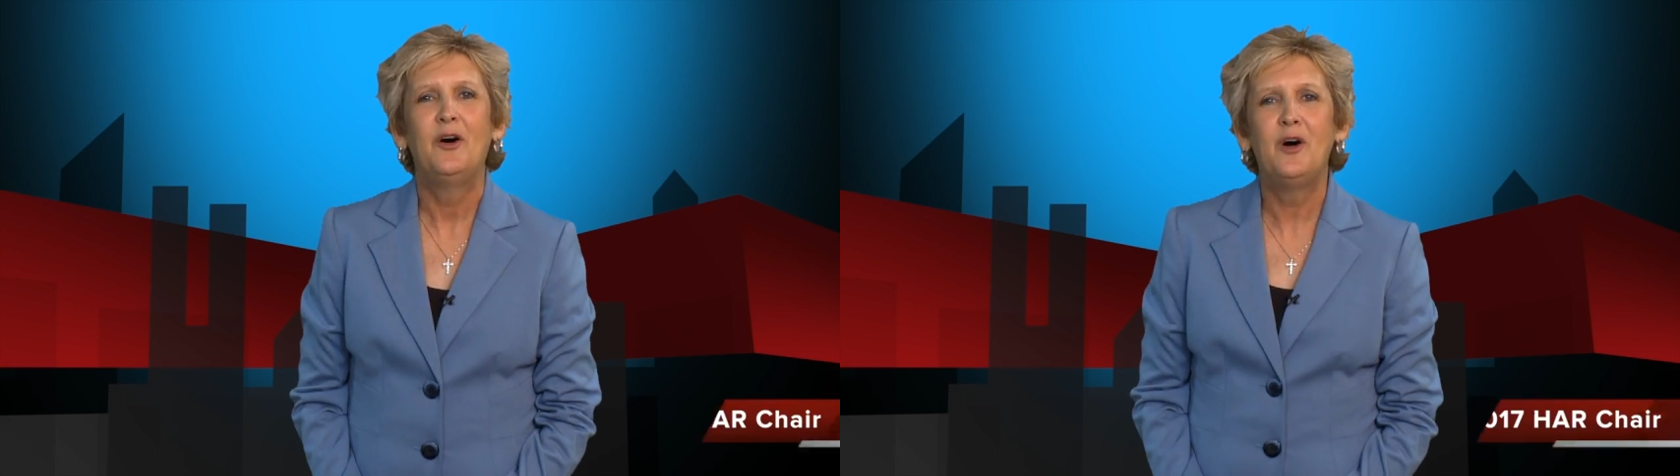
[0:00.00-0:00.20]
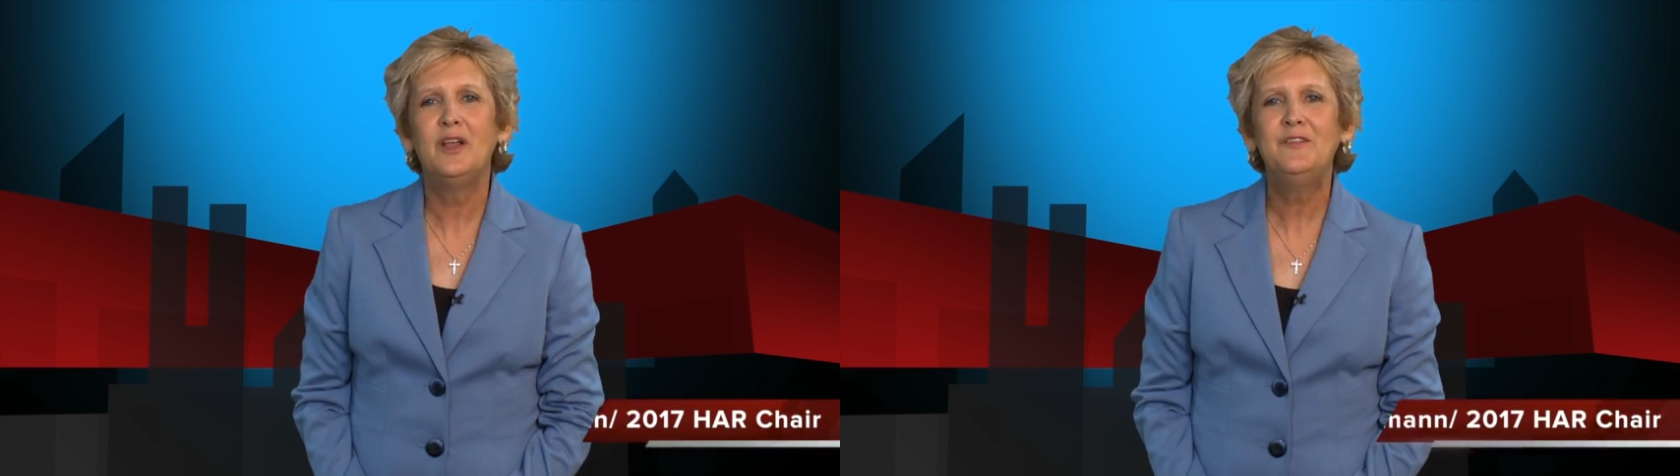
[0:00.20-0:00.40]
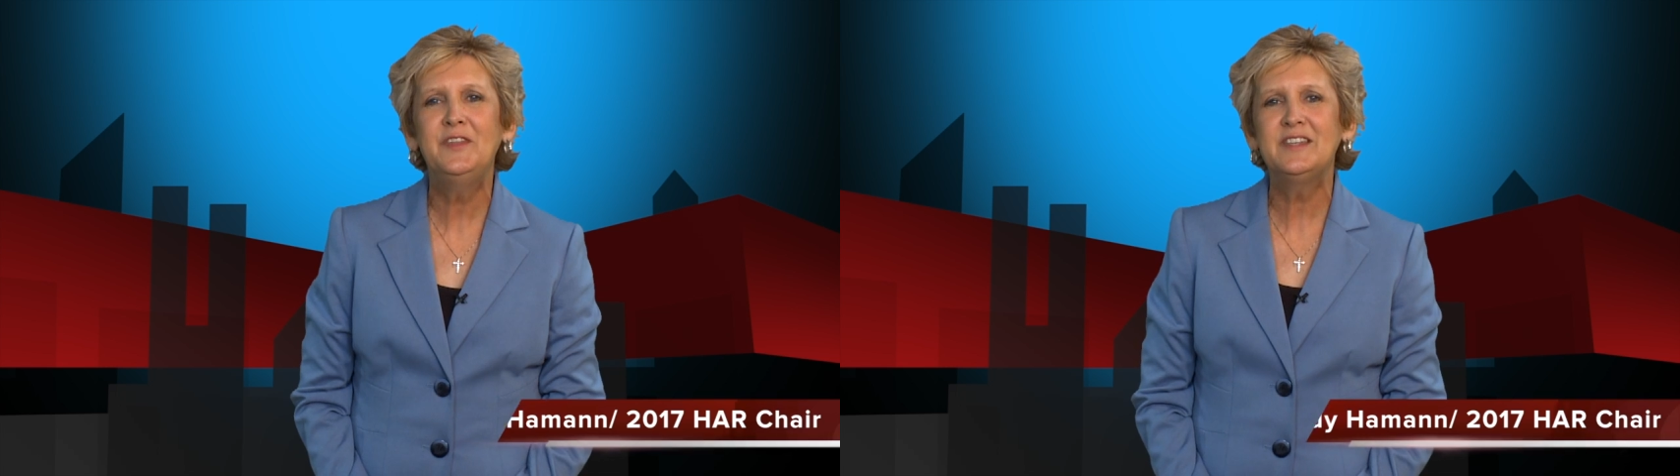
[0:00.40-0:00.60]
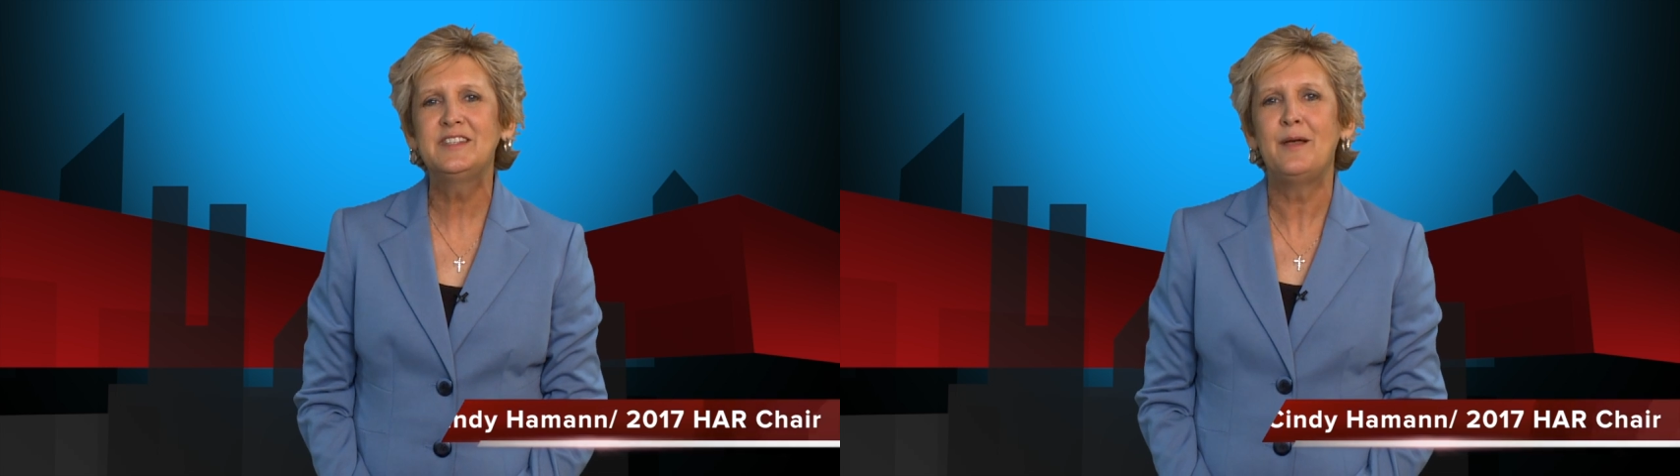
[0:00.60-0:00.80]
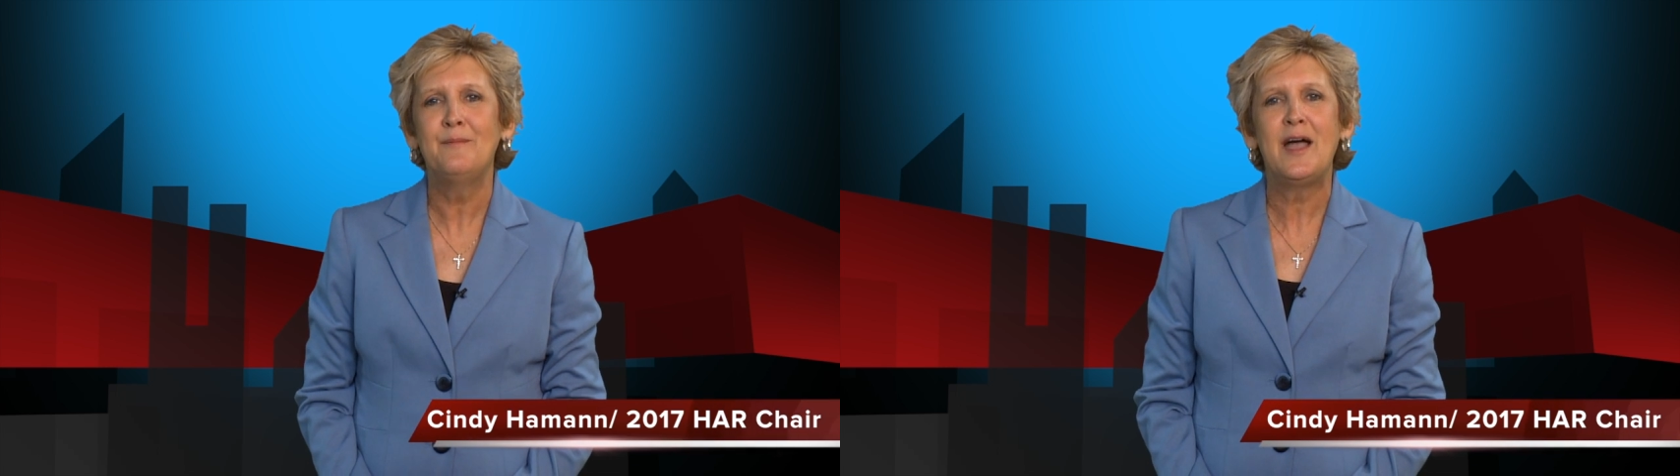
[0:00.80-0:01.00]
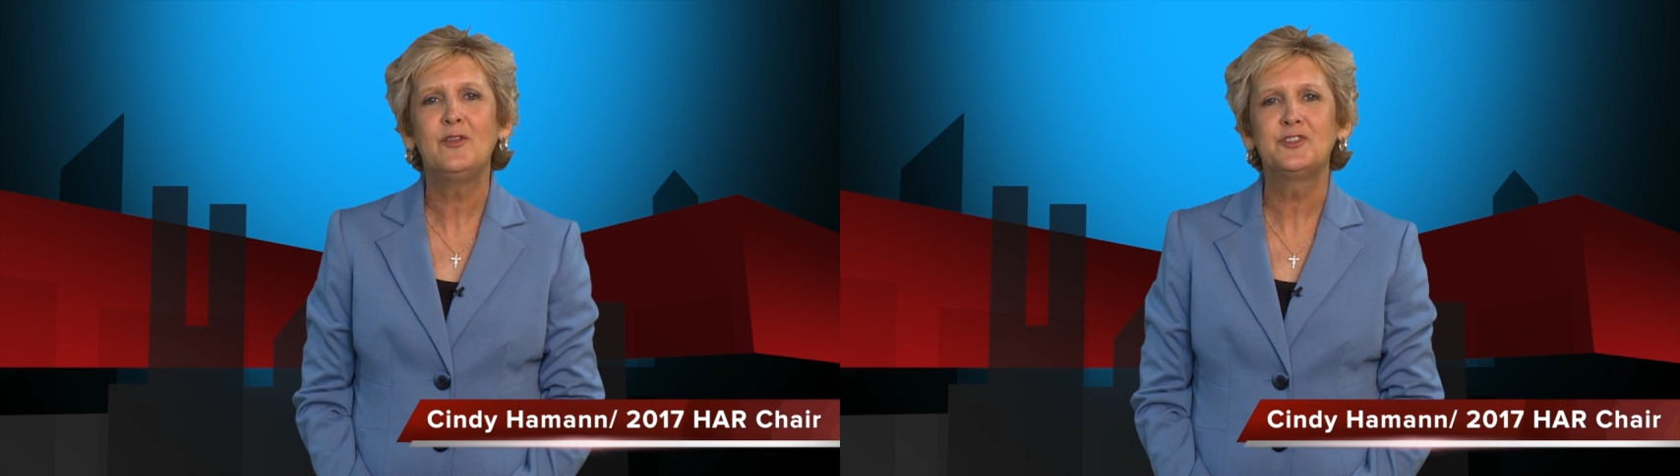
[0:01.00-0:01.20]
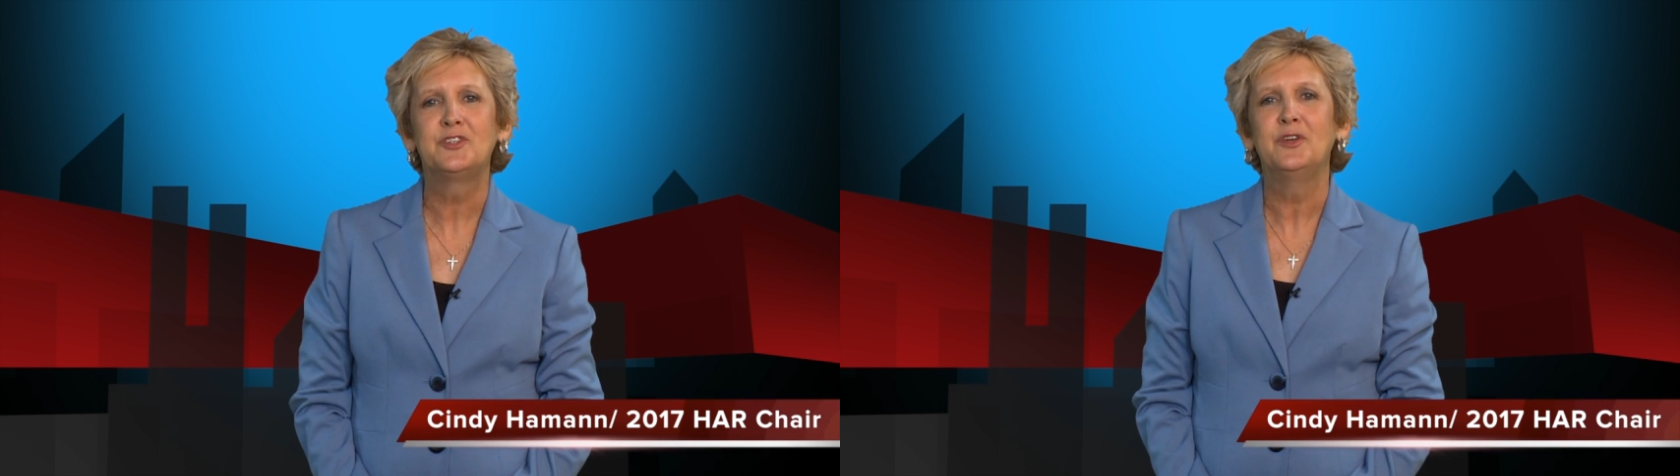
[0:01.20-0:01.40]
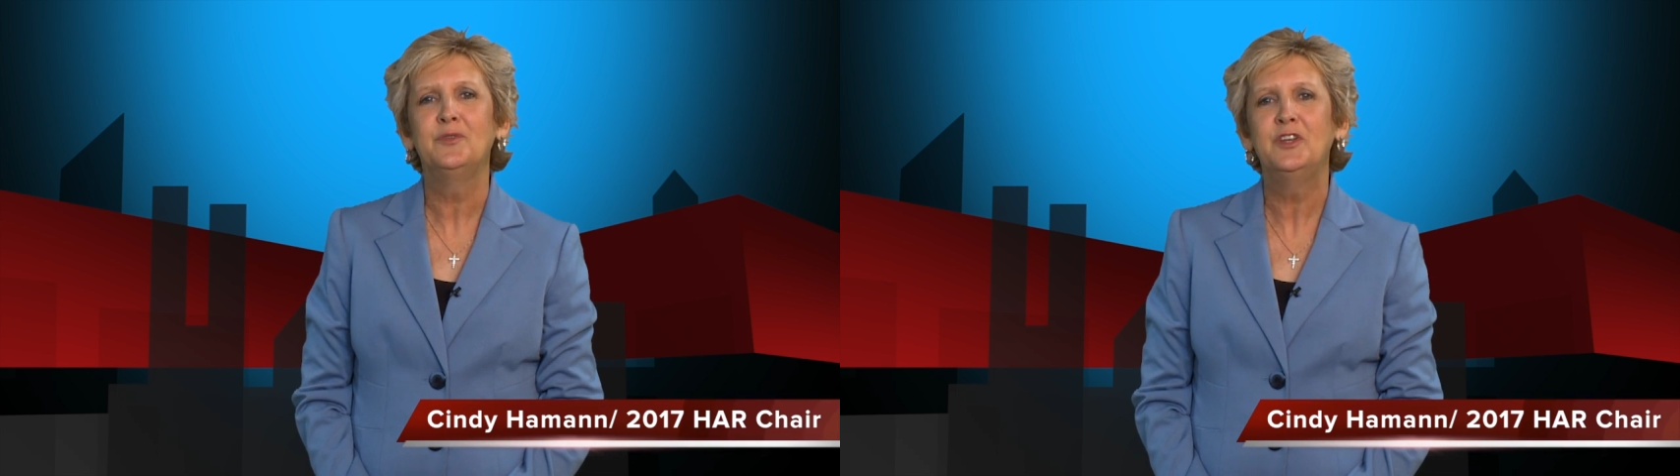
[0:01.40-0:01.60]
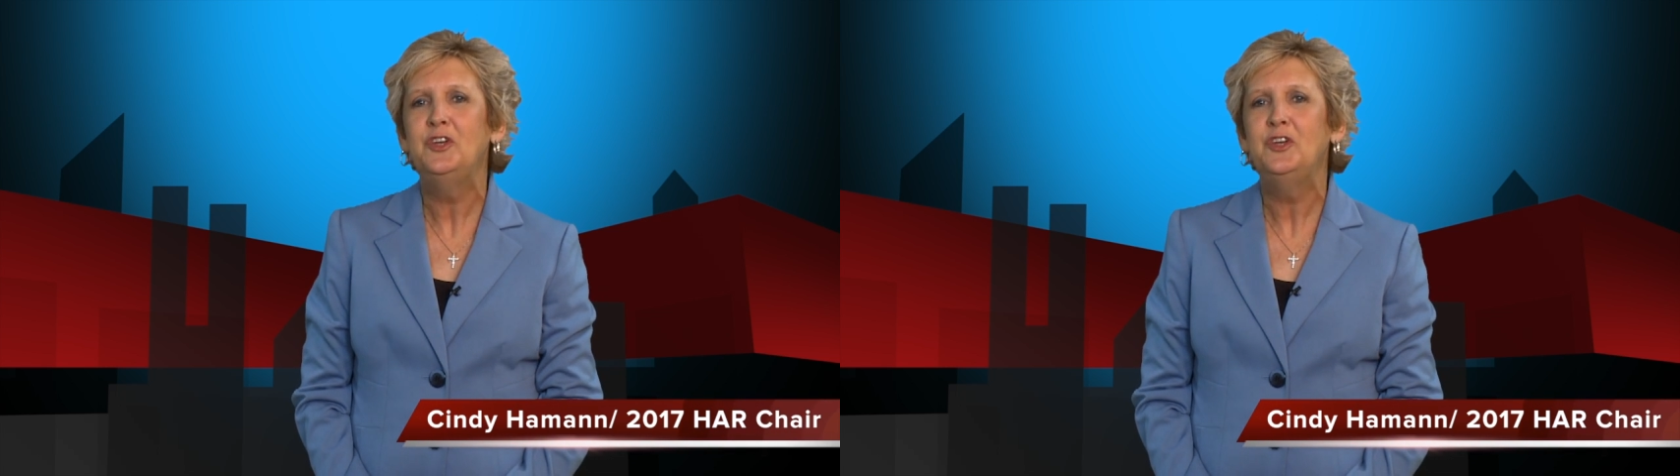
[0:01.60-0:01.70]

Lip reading: All of this amounts to the